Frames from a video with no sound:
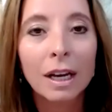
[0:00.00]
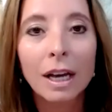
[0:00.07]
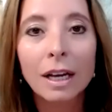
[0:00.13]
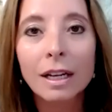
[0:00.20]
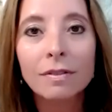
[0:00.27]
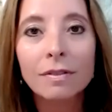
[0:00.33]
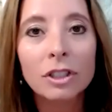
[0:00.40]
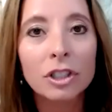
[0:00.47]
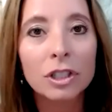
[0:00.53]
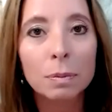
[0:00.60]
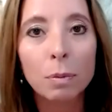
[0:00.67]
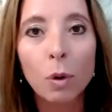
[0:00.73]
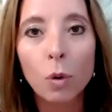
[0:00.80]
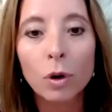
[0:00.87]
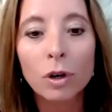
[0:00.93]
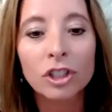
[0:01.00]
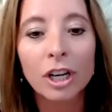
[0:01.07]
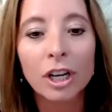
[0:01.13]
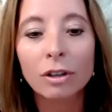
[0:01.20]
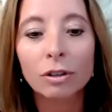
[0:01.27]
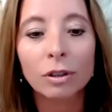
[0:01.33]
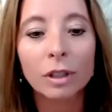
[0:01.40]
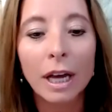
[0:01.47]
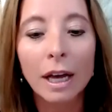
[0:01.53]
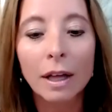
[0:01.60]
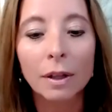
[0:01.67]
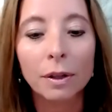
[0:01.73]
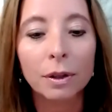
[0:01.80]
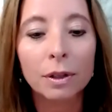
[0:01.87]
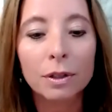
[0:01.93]
and even just poor general
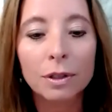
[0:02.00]
health.